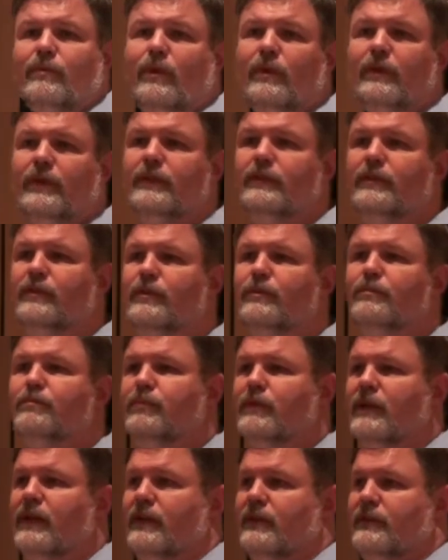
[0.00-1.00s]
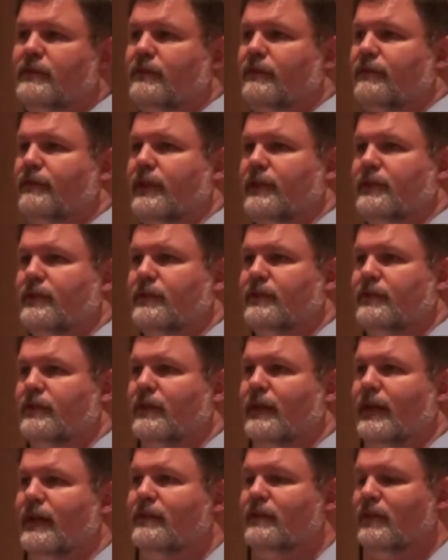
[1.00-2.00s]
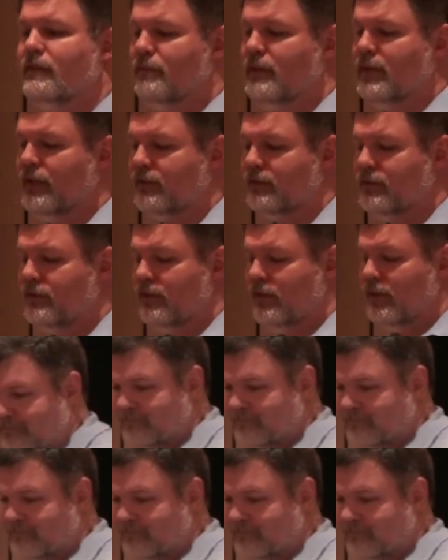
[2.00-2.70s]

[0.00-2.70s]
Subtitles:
rolling new products and features into the mix.